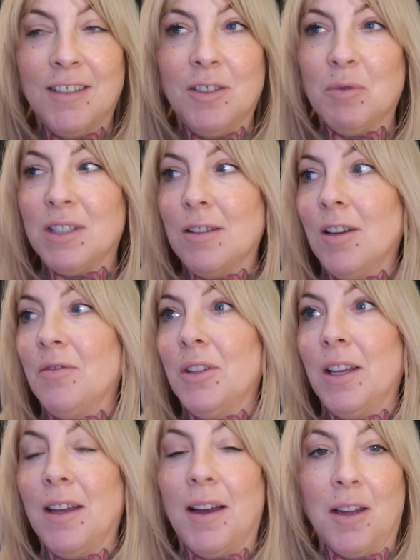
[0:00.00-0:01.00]
It was
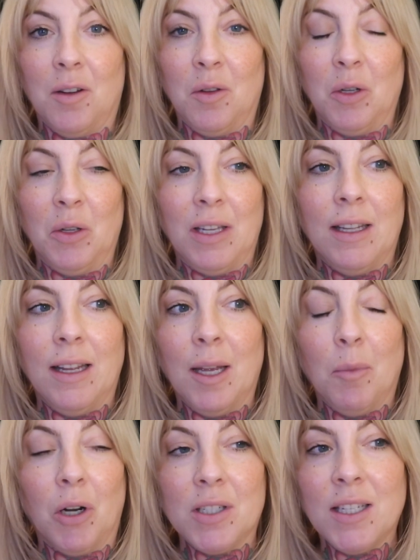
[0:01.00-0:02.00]
lovely. I had a little NA
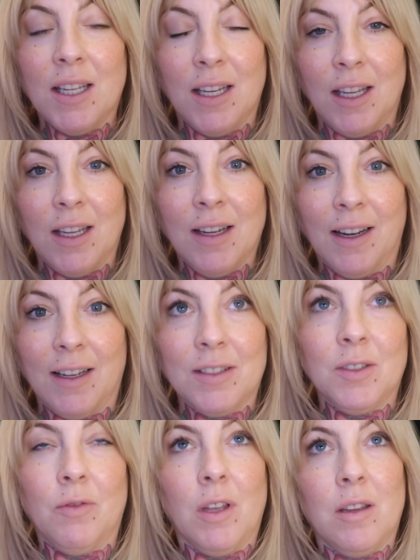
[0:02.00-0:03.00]
martini. I
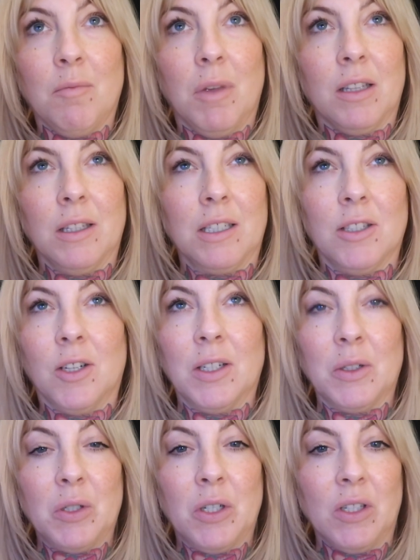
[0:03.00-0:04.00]
asked if they could make like a
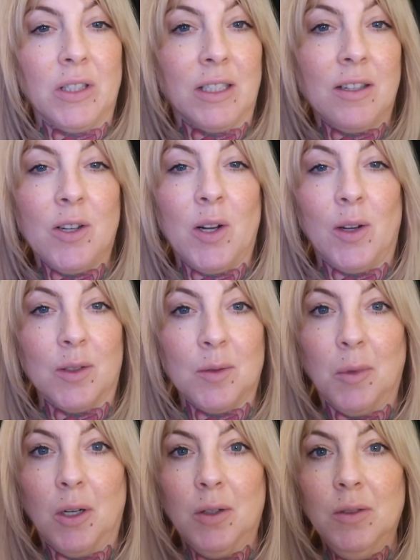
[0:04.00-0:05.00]
non-alcoholic
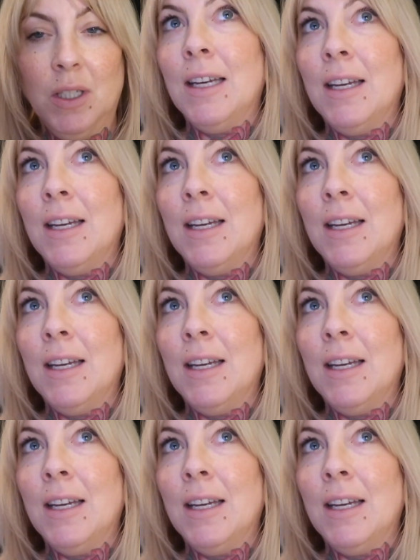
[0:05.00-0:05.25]
Cosmo.